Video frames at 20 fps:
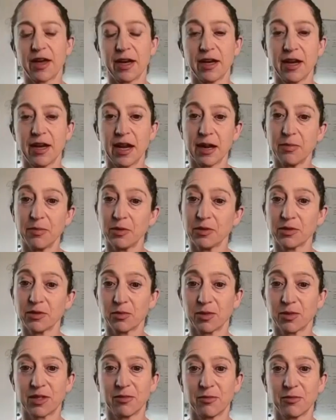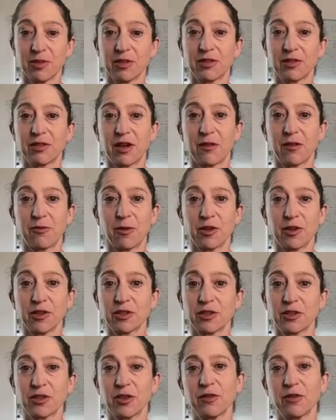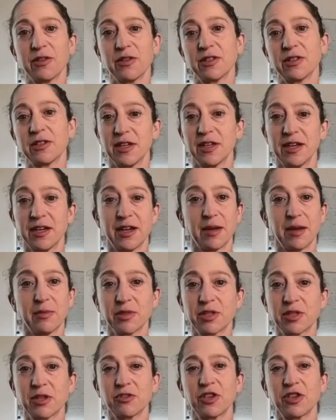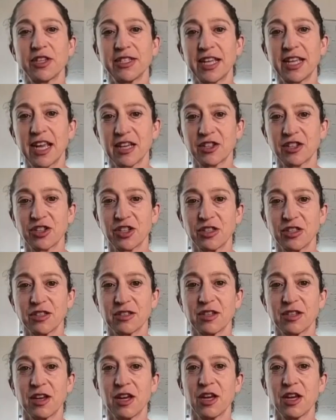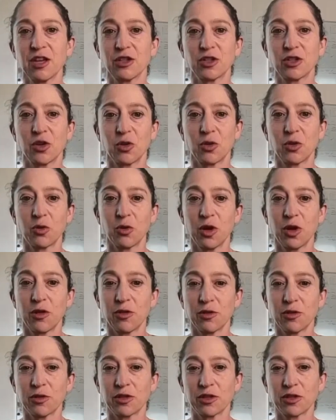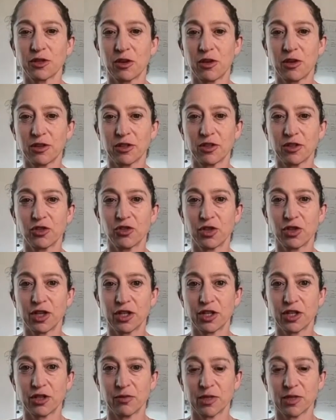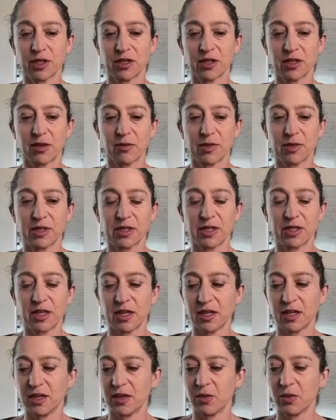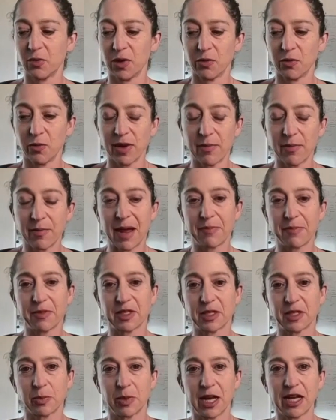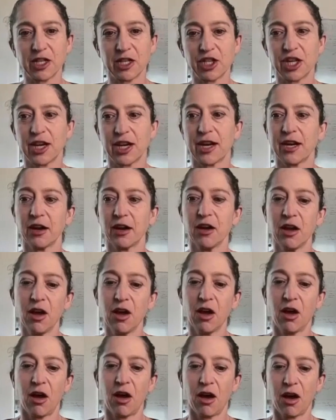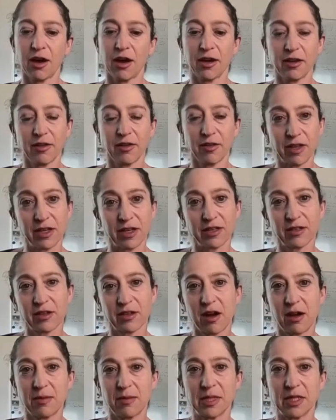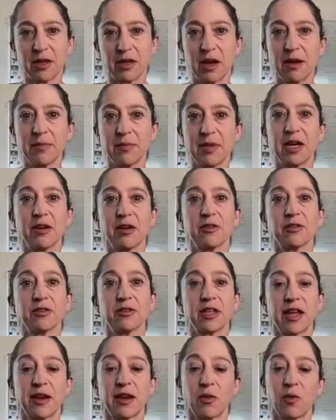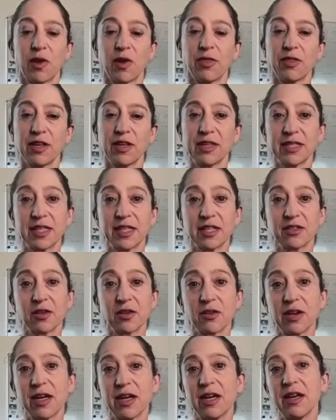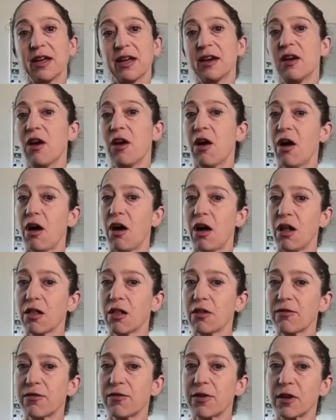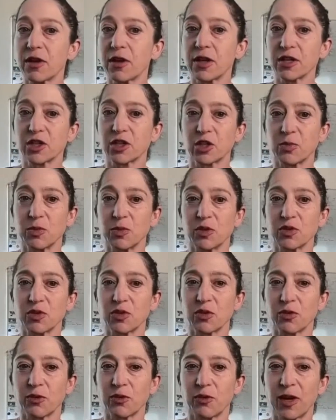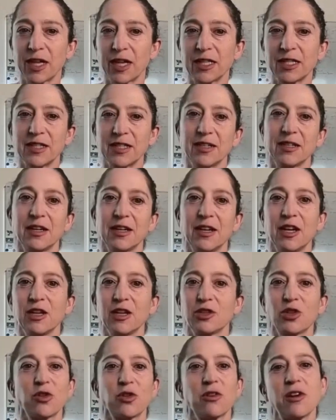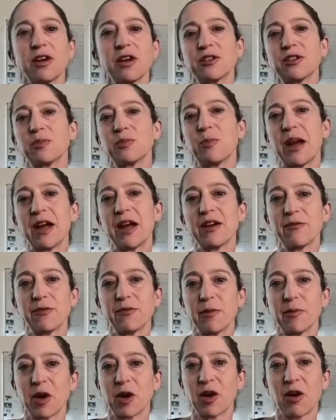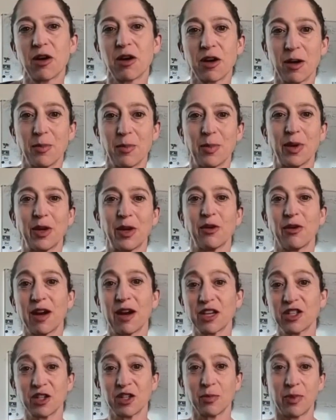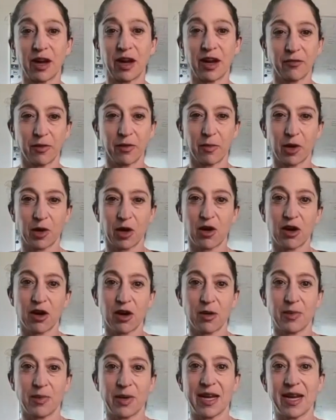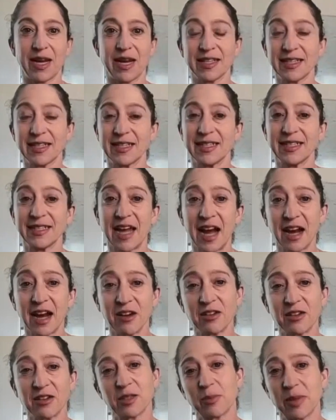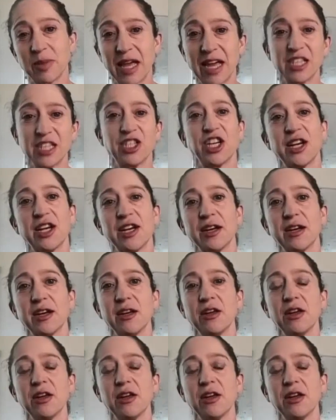enables, with software as a service, it enables their transactions. So there's this concentration risk that we see when we map the supply chain on these common denominators. And when these things are hit, all of their customers are affected. So you're not just buying from a car company, you're actually buying from a car company and its entire supply chain,